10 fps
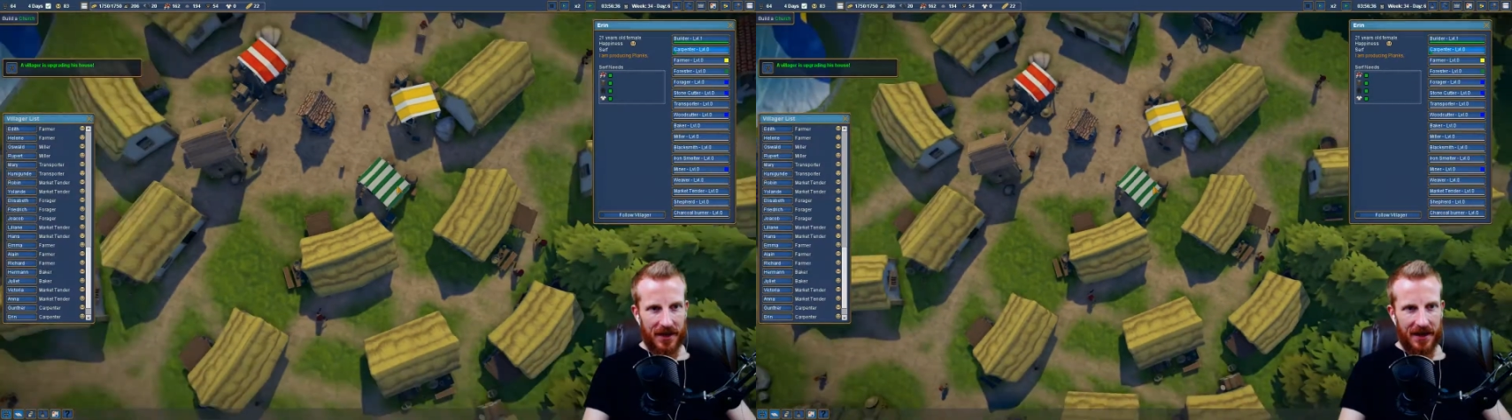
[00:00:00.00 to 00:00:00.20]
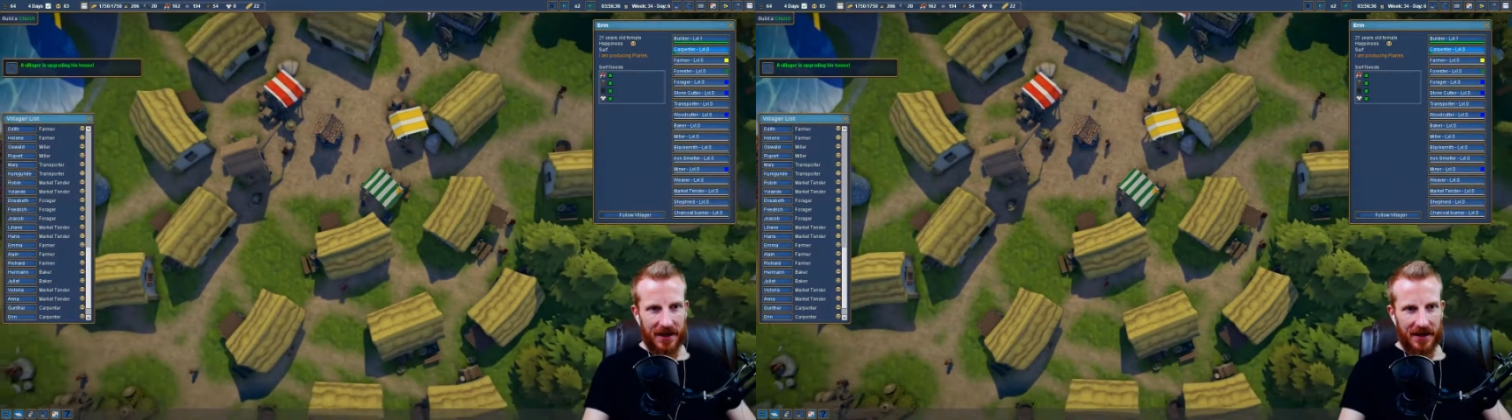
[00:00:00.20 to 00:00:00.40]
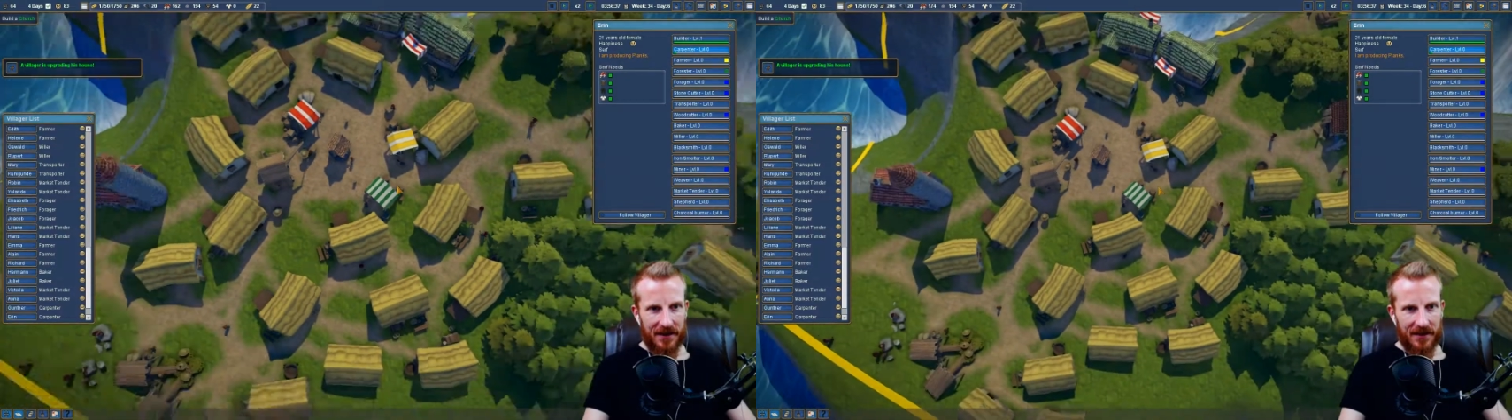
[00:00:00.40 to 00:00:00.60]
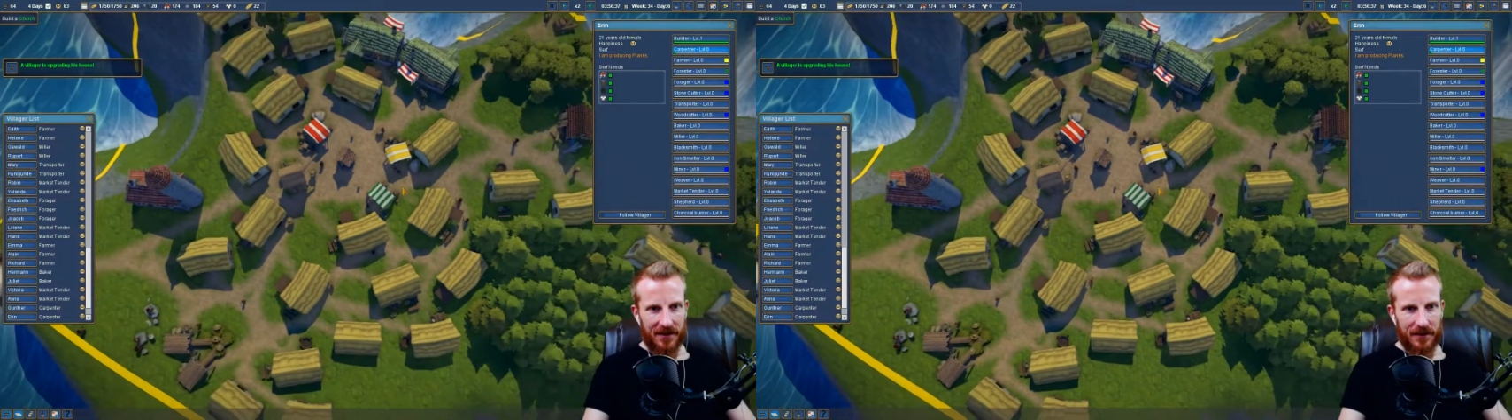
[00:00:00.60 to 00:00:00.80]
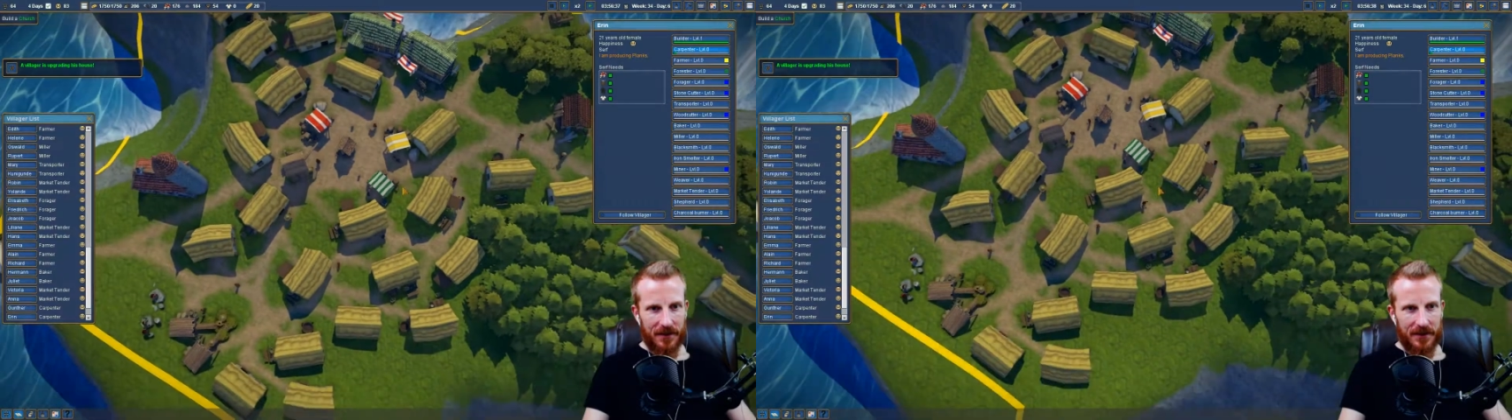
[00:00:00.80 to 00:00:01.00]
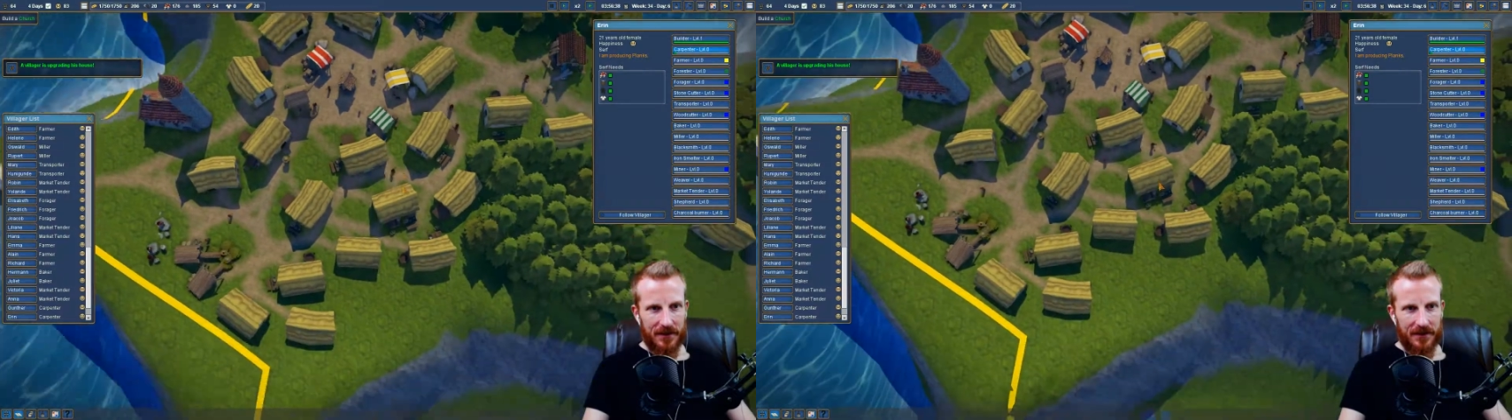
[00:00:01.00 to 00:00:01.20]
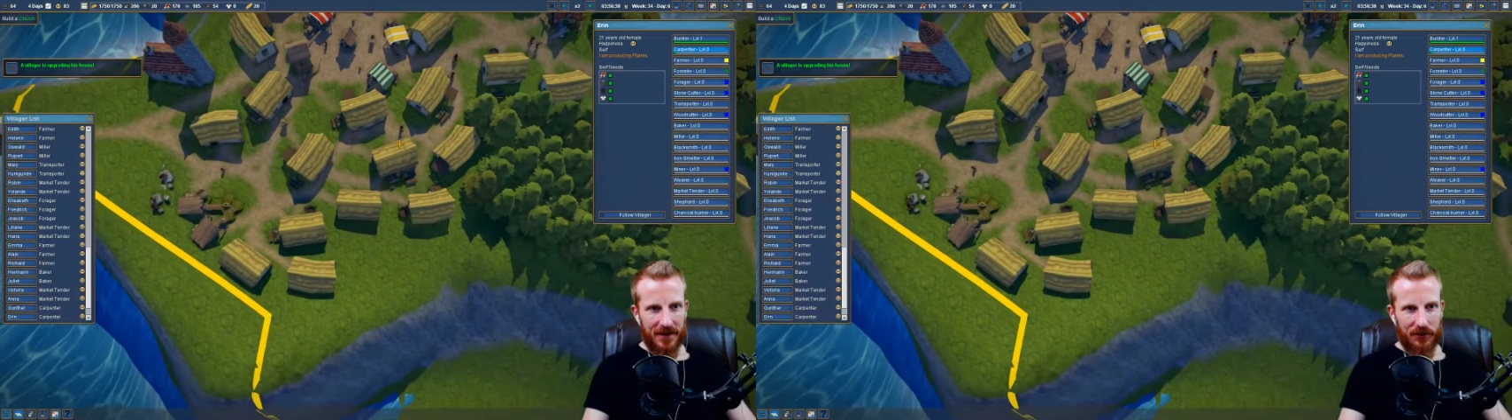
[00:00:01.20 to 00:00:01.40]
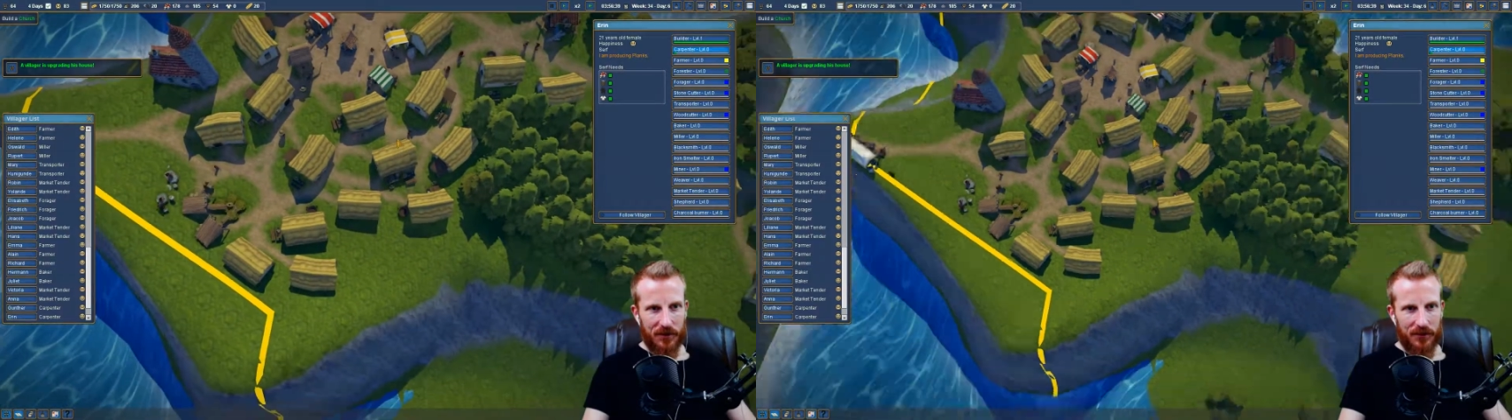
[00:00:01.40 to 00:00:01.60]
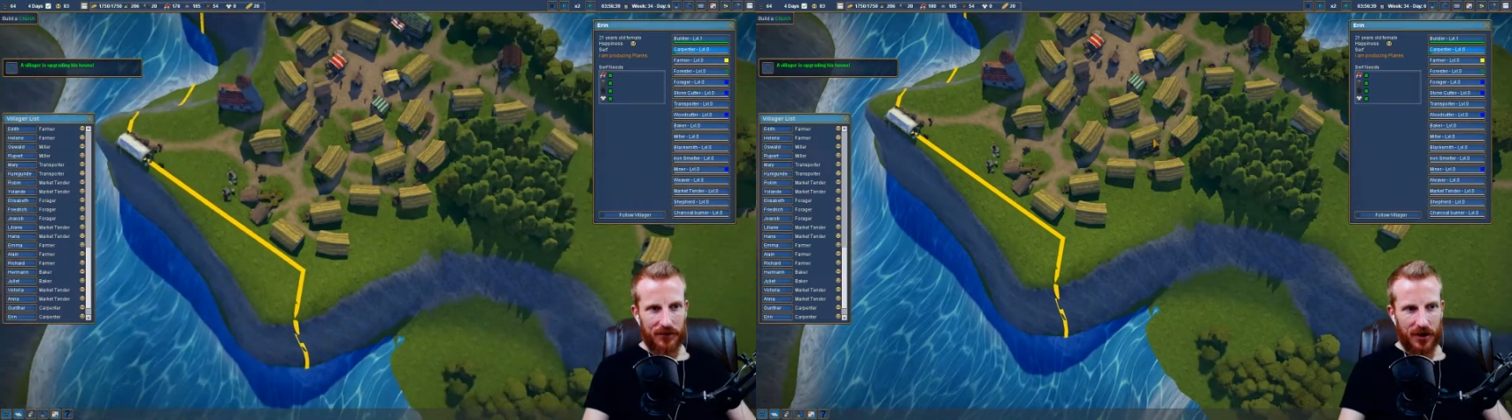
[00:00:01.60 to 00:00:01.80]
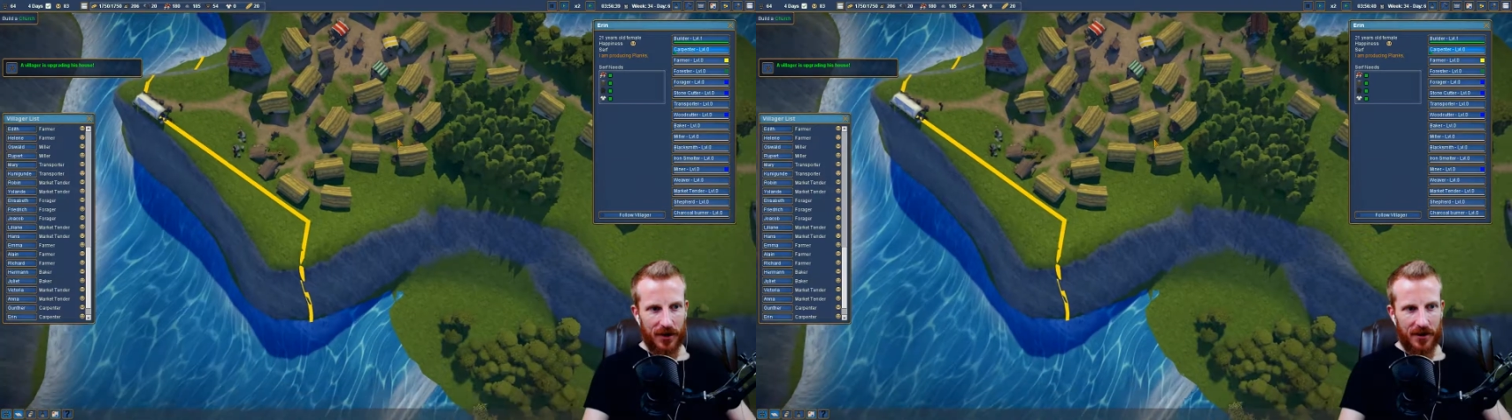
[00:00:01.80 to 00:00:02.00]
and then we
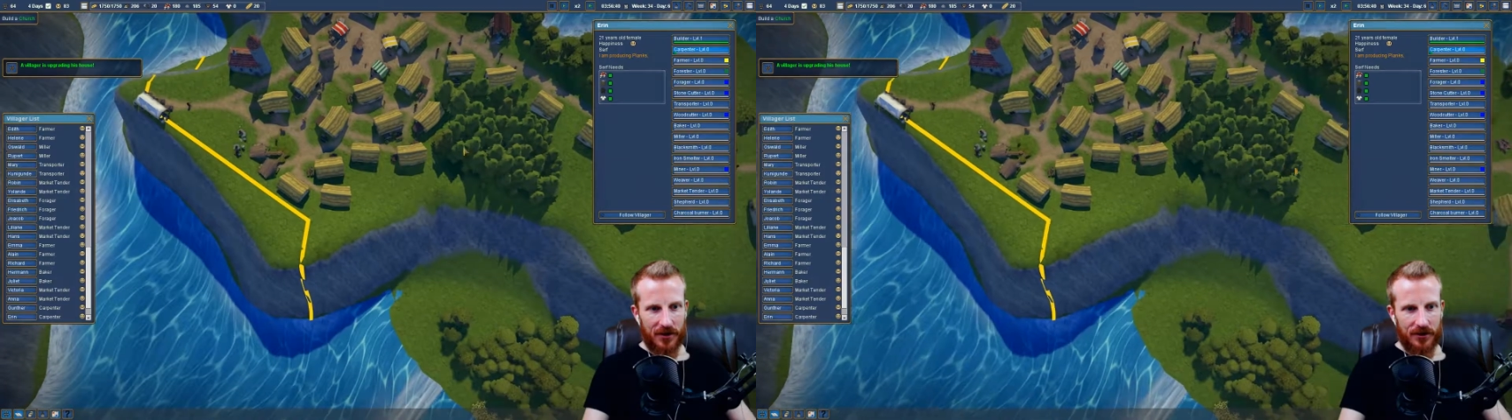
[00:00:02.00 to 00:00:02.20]
moved on